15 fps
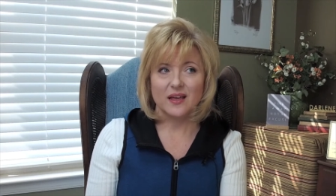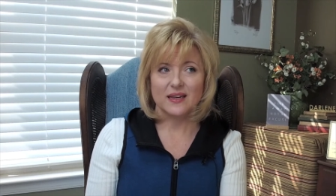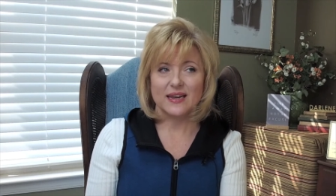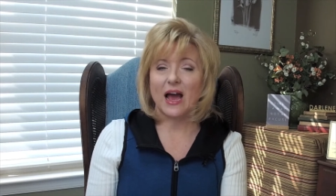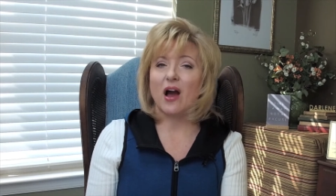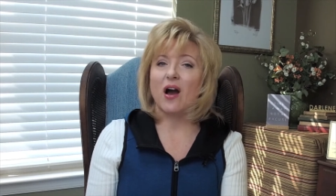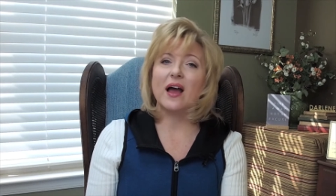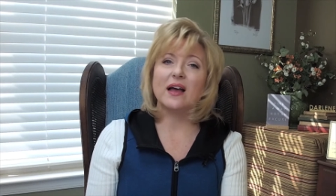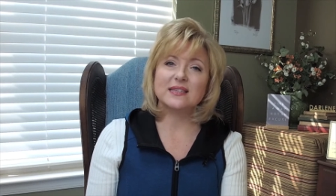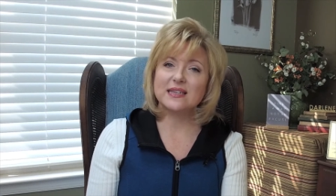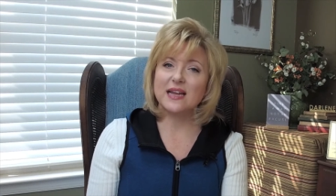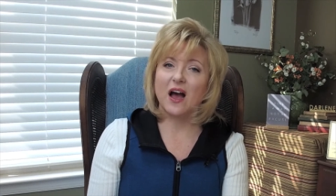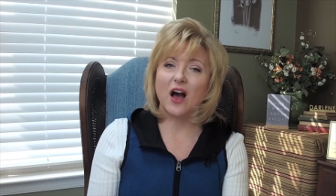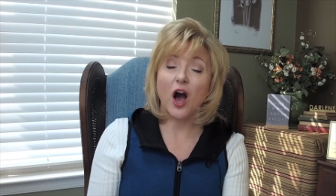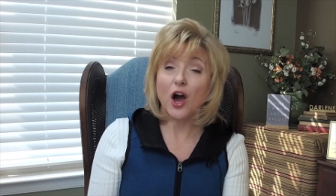Now, it's
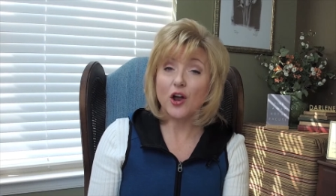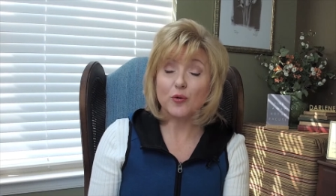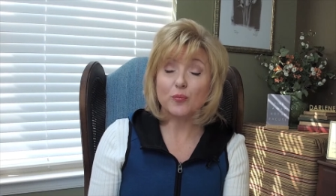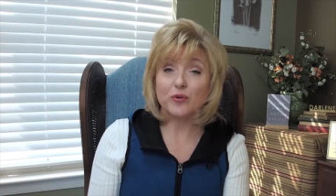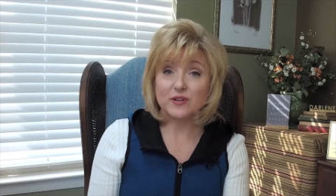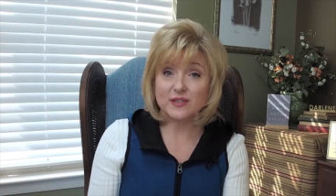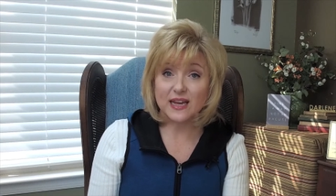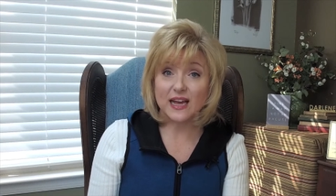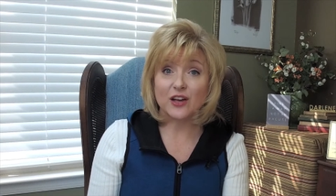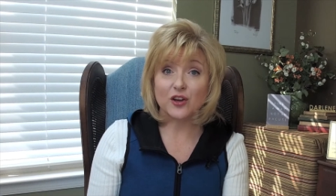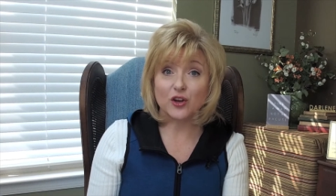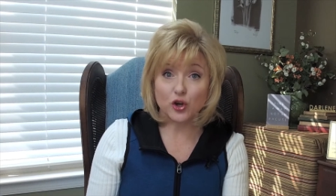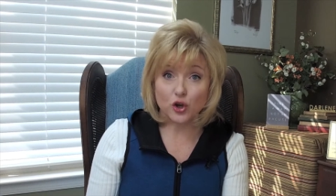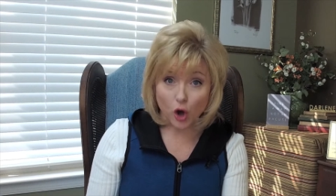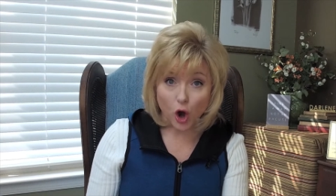not one hundred
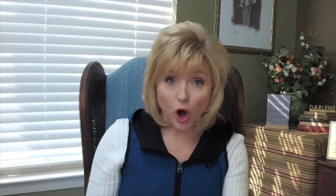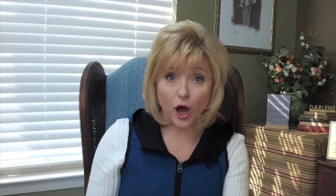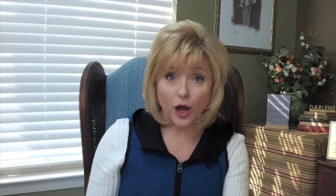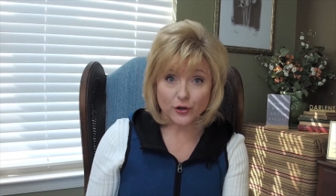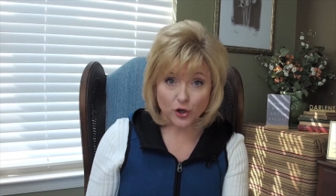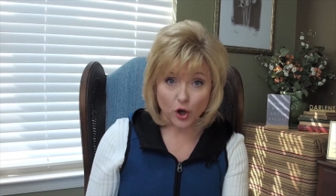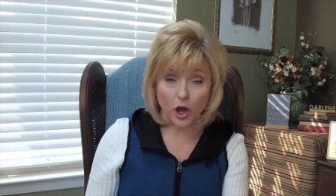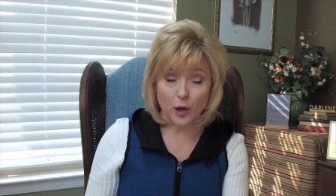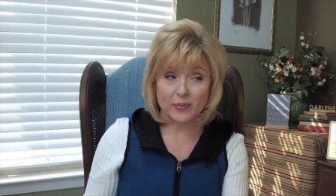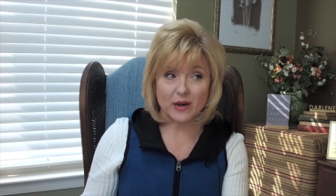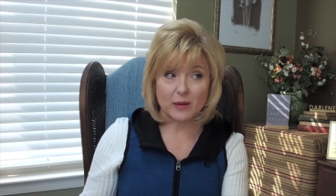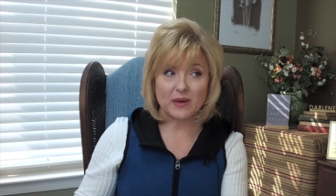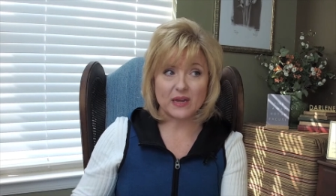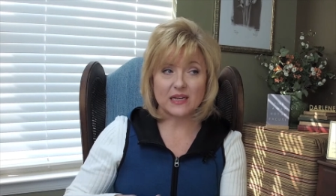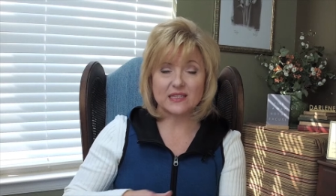percent gone, gone, but
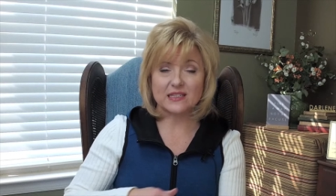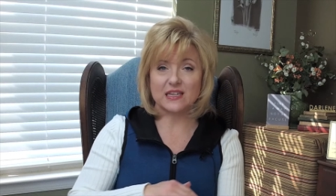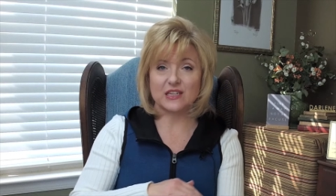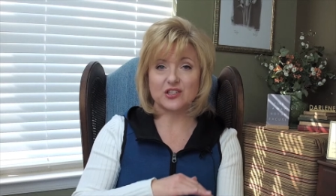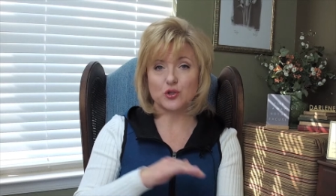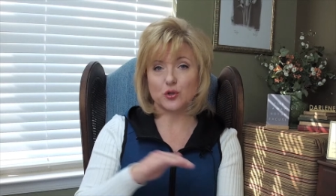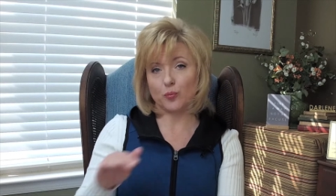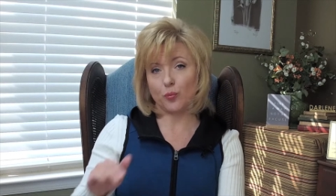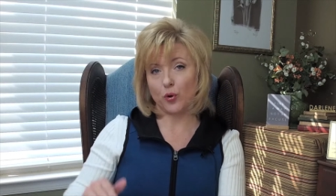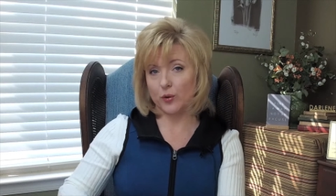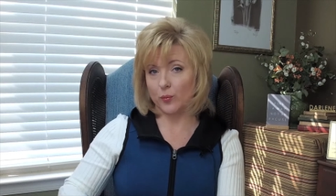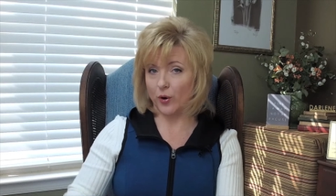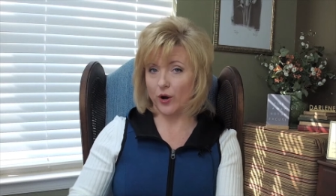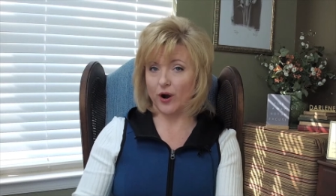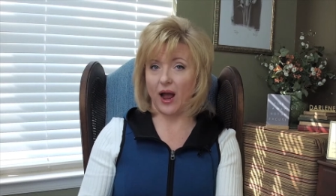I mean, it's it's to a
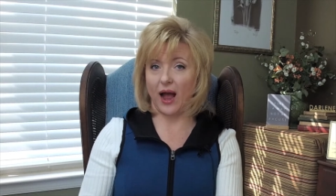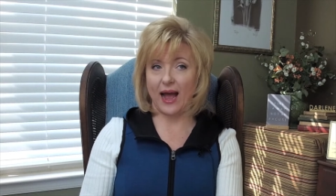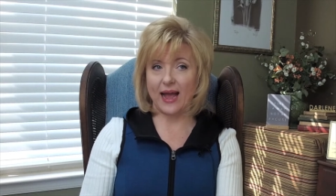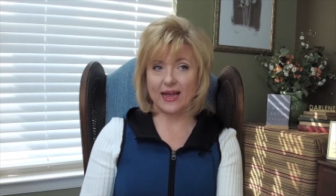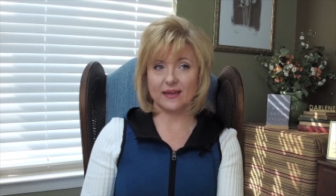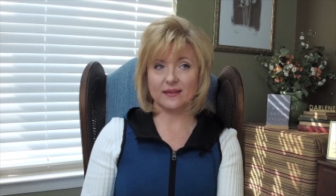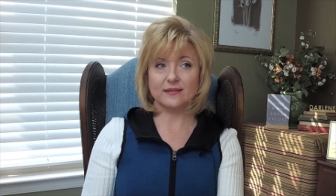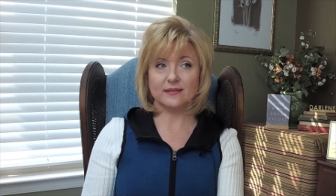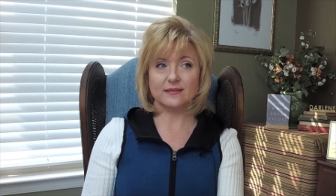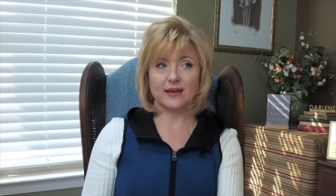point where I